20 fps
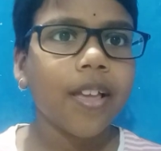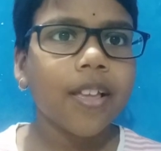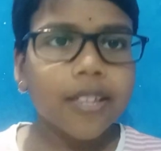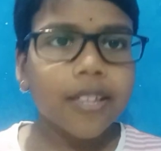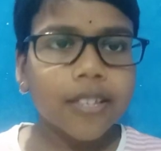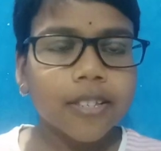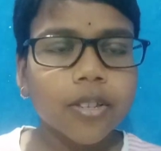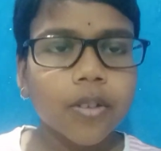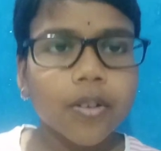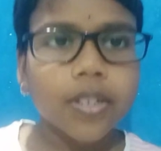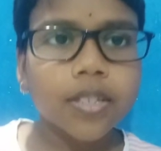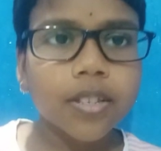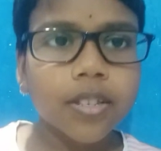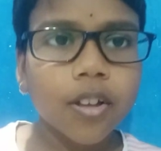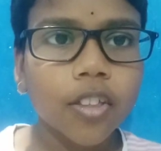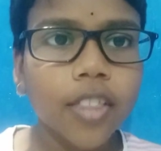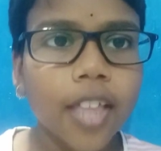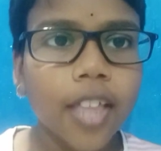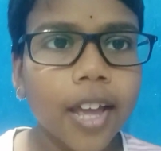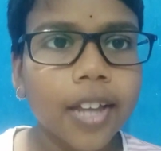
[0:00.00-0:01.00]
So he
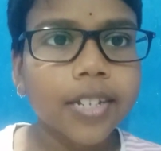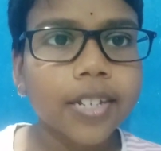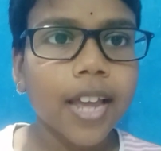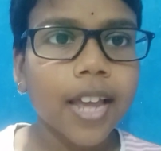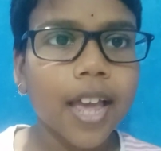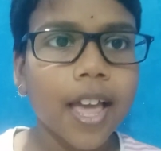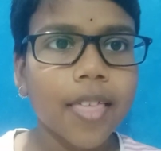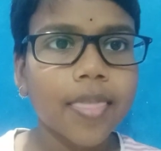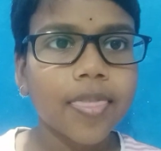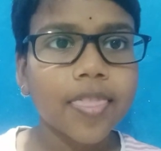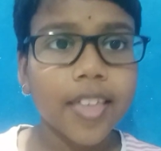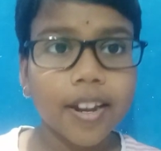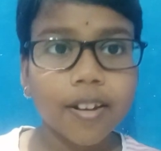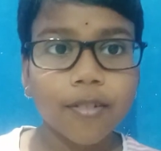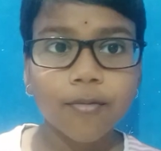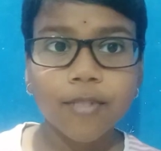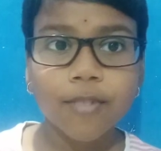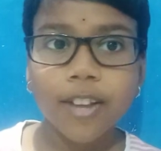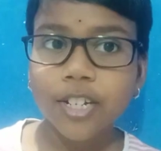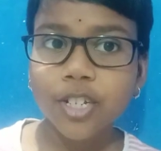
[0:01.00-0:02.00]
saw that and
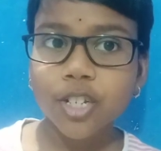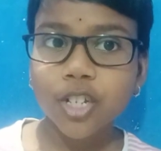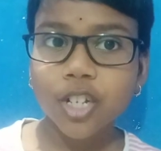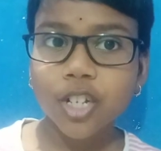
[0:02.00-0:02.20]
then went